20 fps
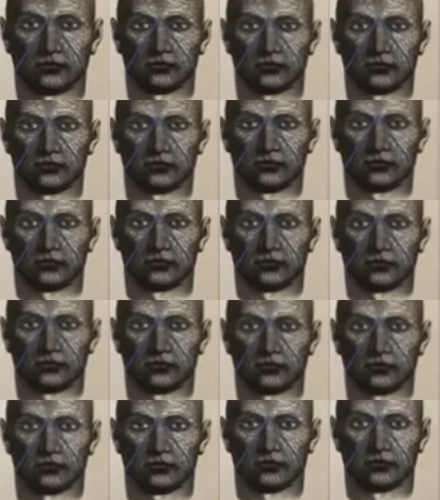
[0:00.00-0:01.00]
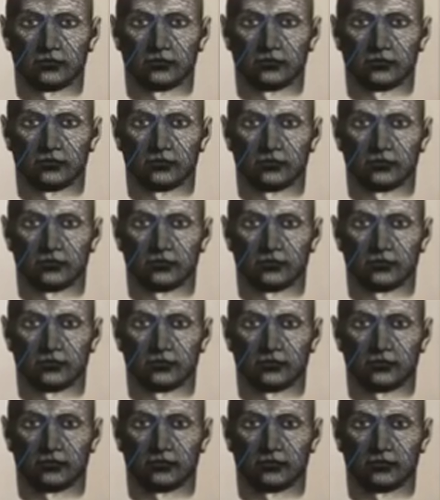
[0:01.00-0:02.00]

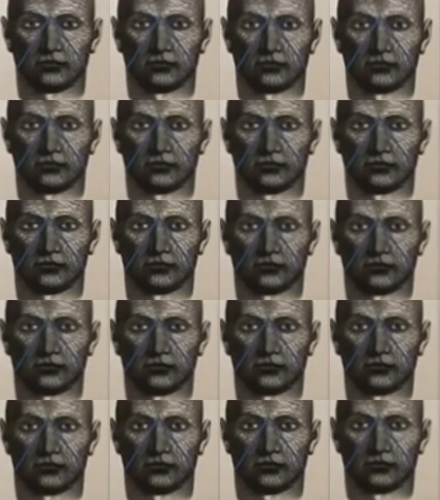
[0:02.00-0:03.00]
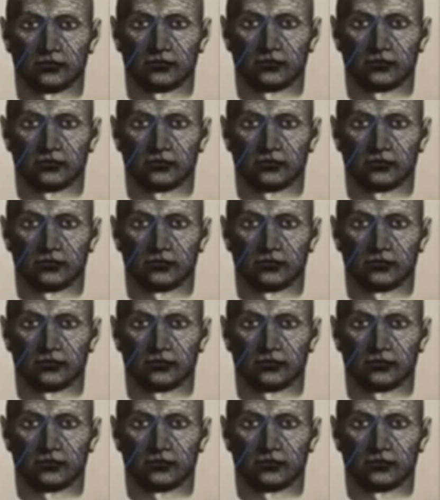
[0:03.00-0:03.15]
This person isn't speaking.